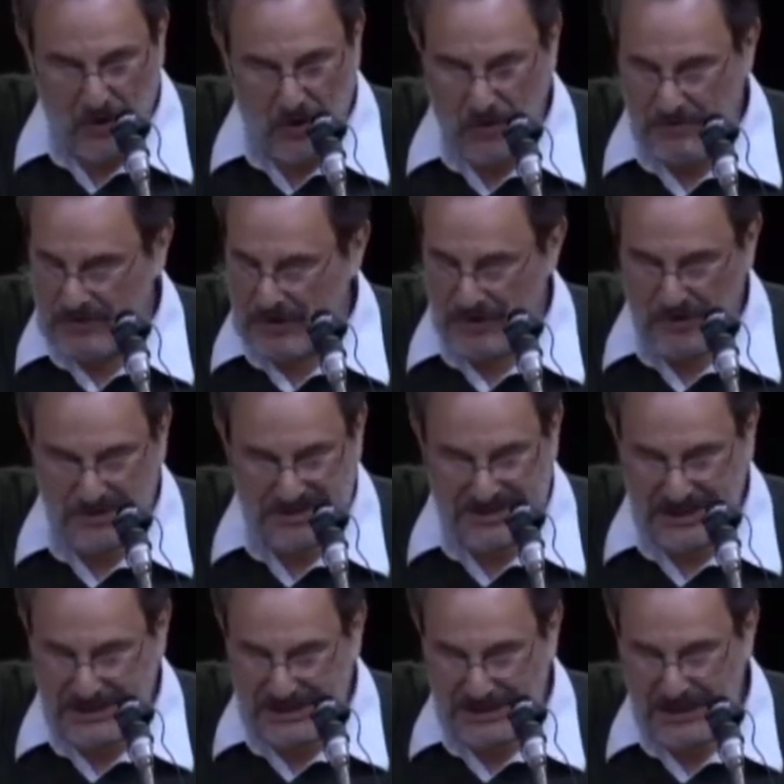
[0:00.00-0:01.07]
Home or
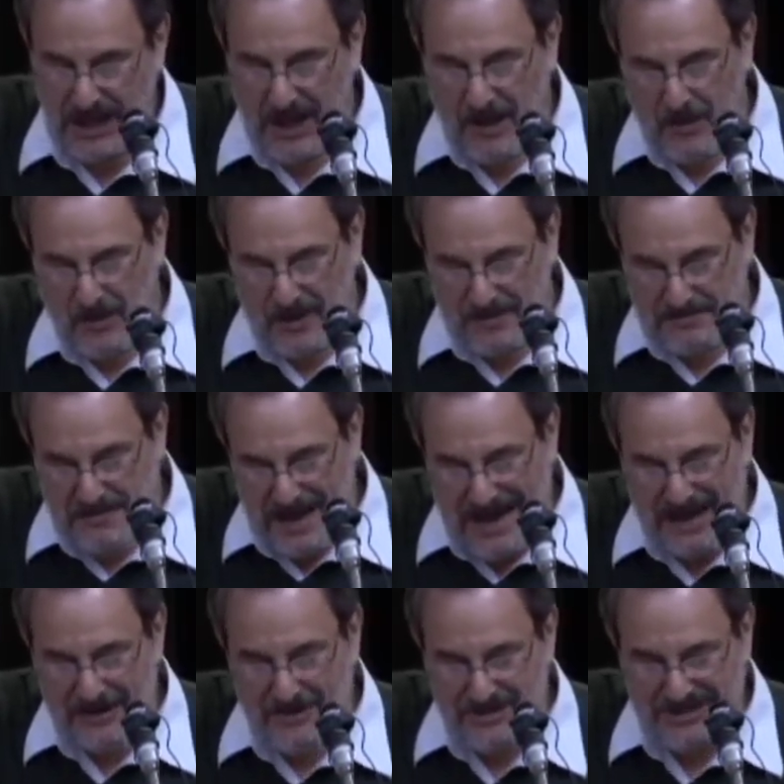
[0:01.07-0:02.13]
hotel, what
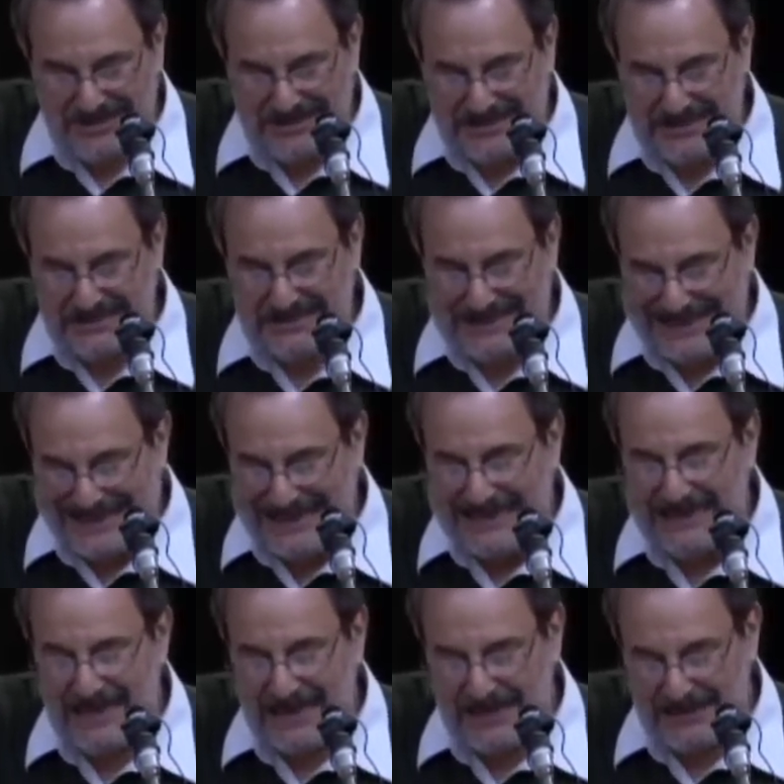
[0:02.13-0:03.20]
matters is
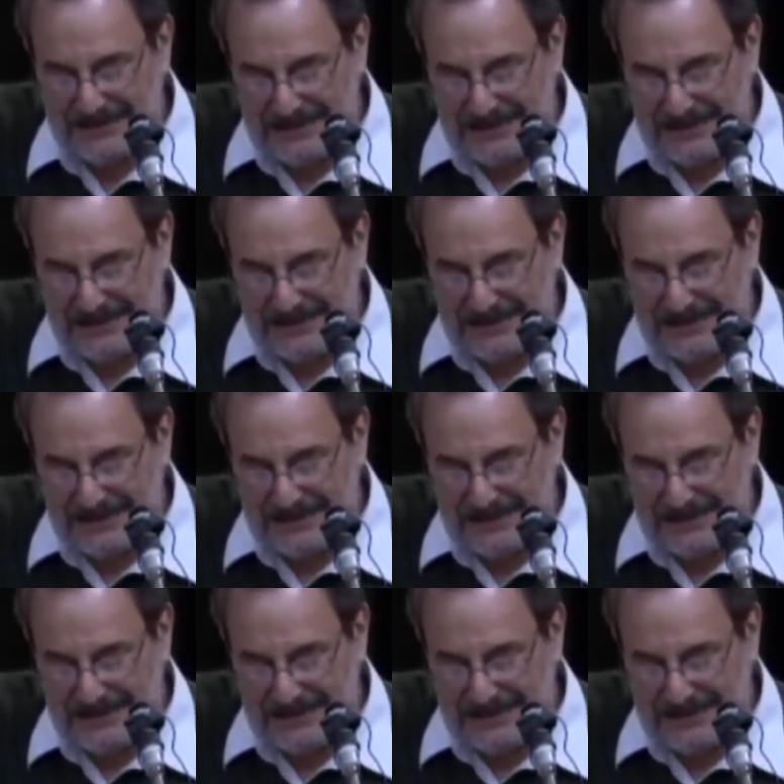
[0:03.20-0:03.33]
he